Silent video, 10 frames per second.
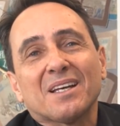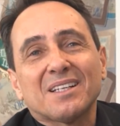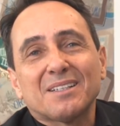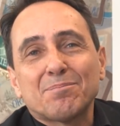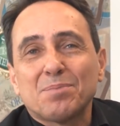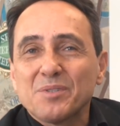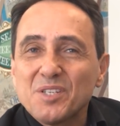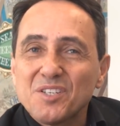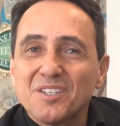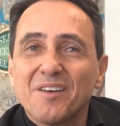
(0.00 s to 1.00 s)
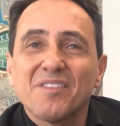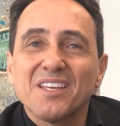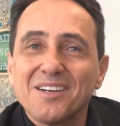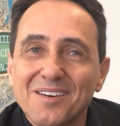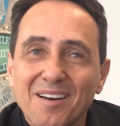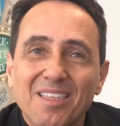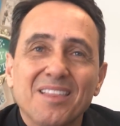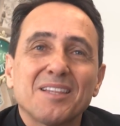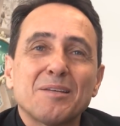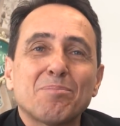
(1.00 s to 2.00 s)
uh, position of the
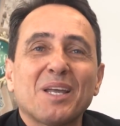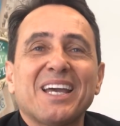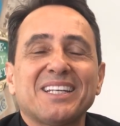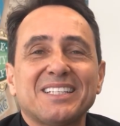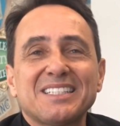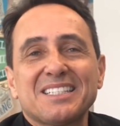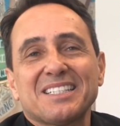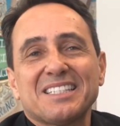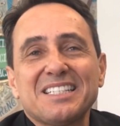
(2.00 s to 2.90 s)
earth in the planet,